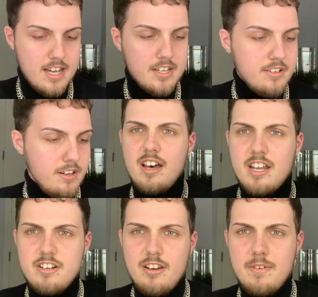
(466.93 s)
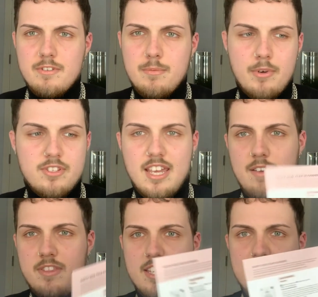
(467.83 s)
I don't know if I'm supposed to get
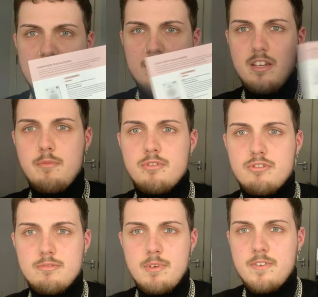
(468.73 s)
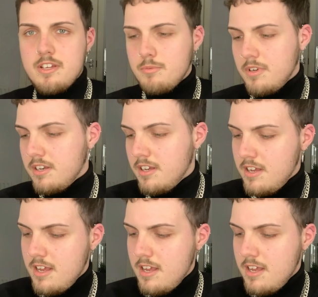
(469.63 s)
everything in here. I'm not sure, it's my first one.